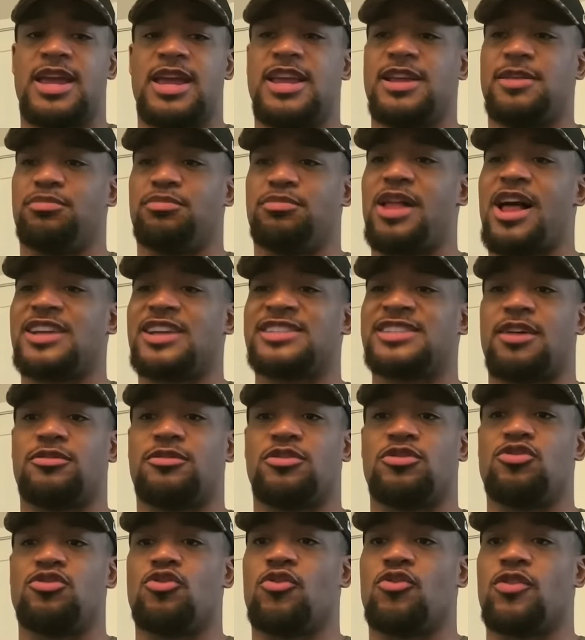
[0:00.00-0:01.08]
he blocks out the
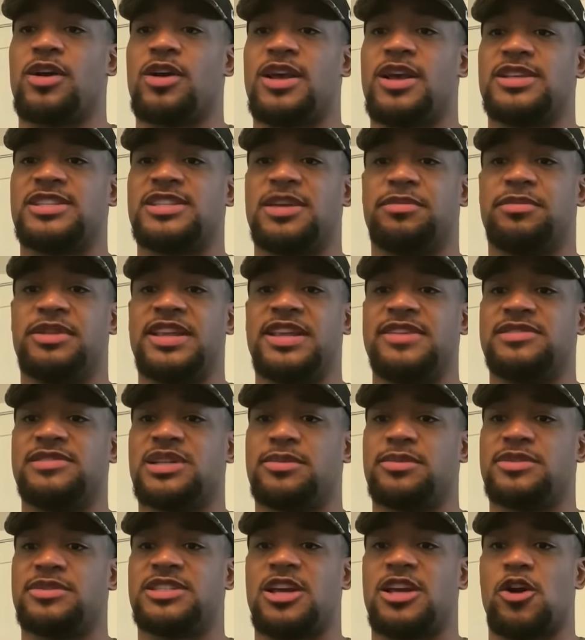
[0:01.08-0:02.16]
noise. He believes in
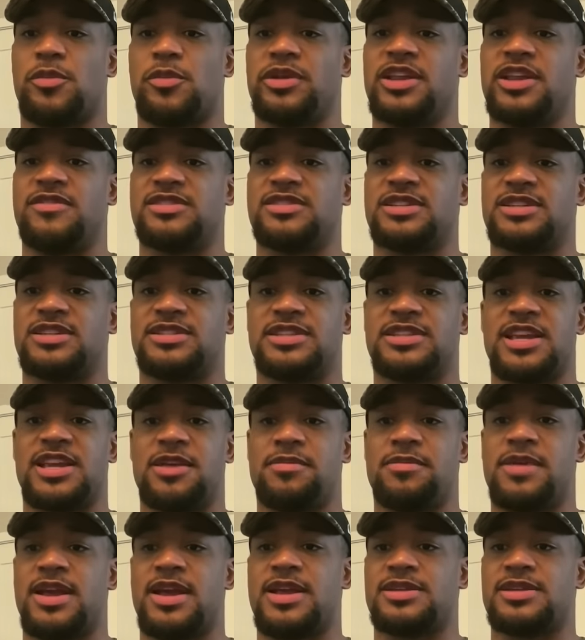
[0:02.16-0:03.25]
himself, believes in his
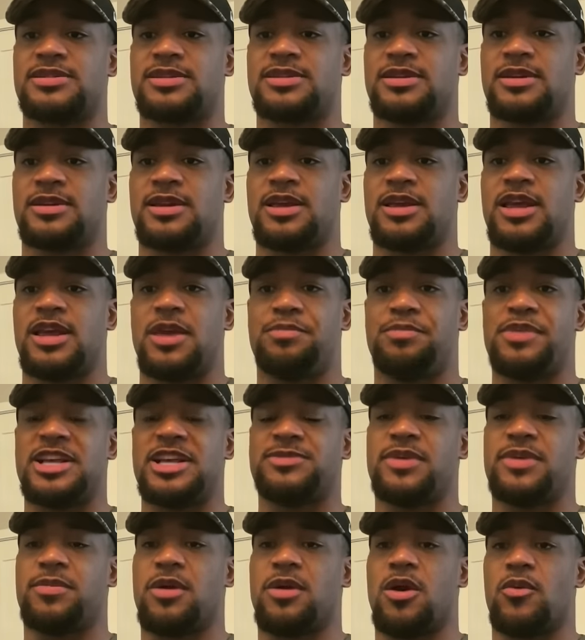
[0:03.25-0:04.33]
teammates. He picks
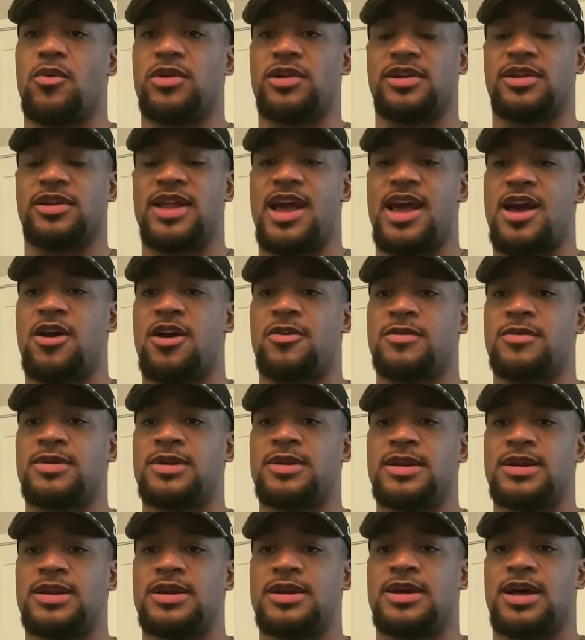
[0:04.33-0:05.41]
people up when they're down.
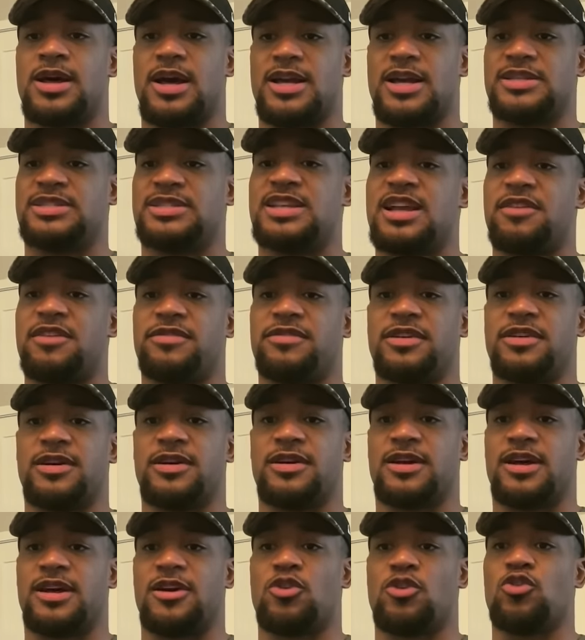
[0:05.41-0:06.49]
Uh, he's definitely
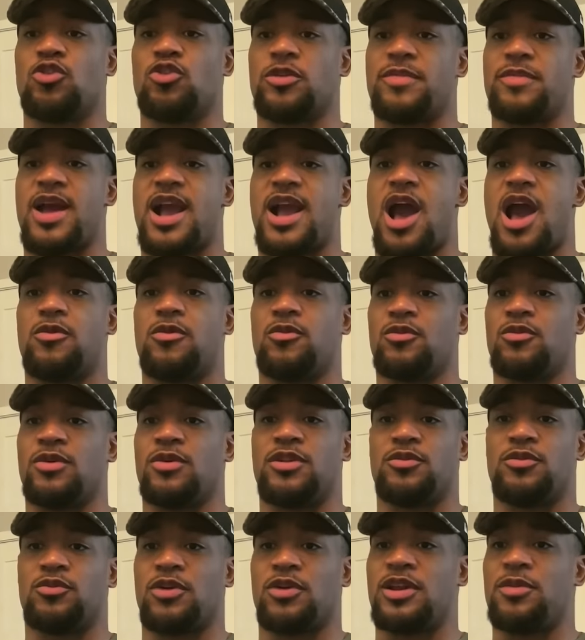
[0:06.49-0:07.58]
a, a, quarterback I would
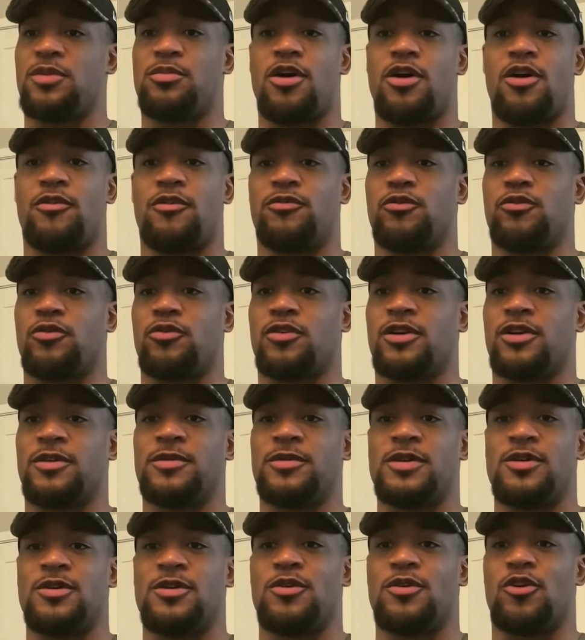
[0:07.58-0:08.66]
want to run the ball
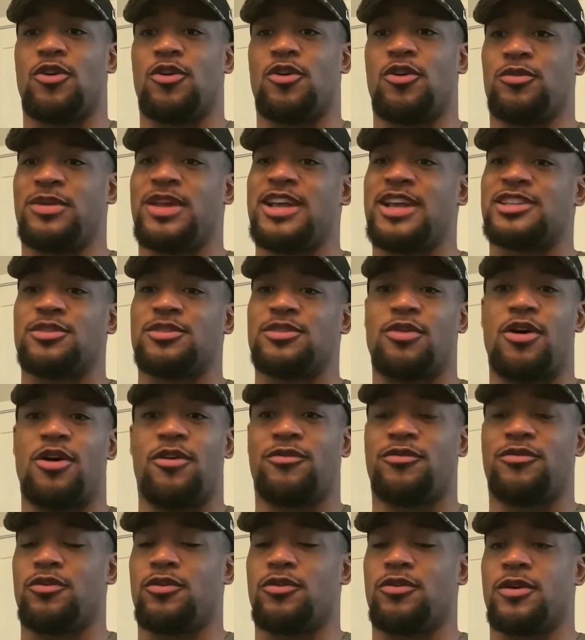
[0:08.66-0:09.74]
for or catch the
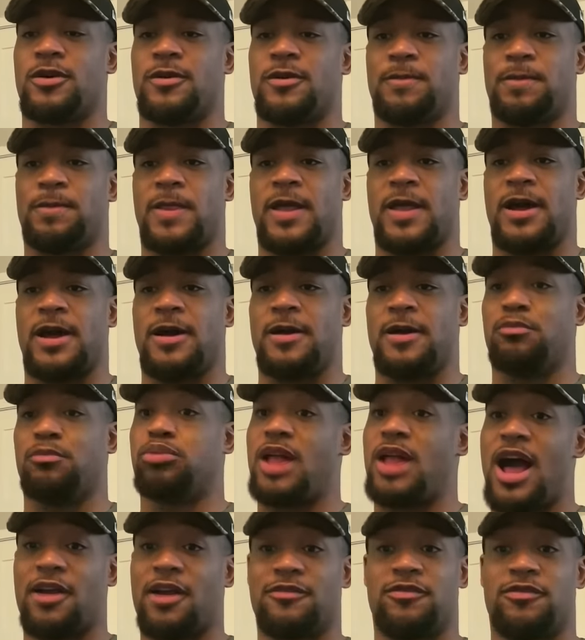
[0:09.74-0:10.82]
ball for. Derrick, uh,
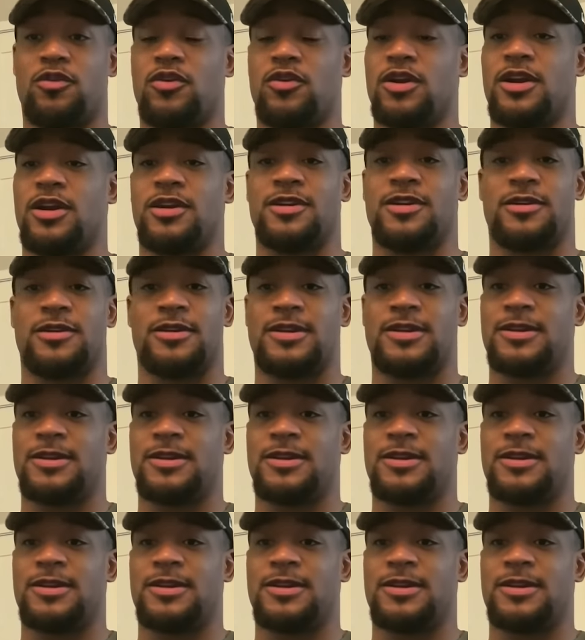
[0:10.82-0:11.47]
he's in his or, bag